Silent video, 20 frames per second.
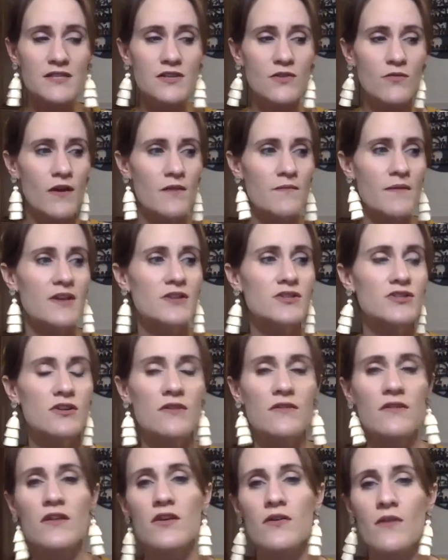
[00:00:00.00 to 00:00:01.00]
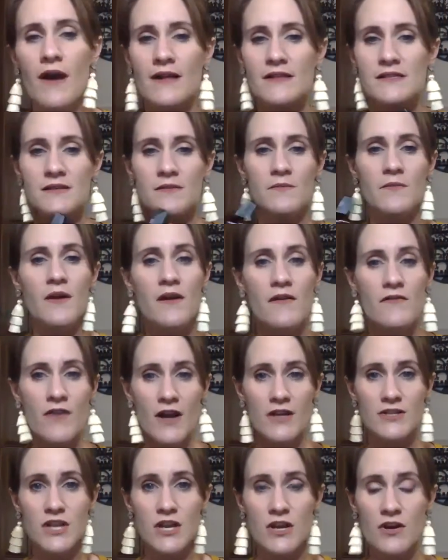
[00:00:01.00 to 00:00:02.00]
you want to make sure that you add some
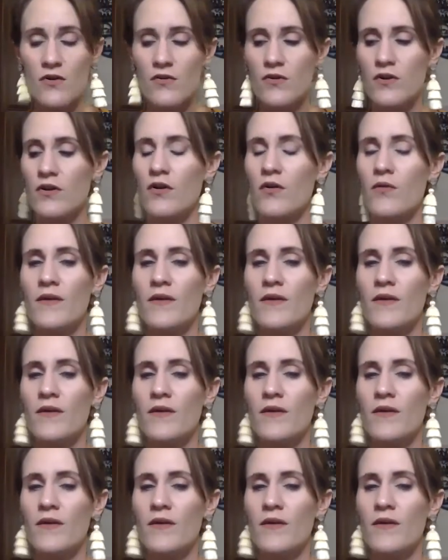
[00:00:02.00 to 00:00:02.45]
fractionated coconut oil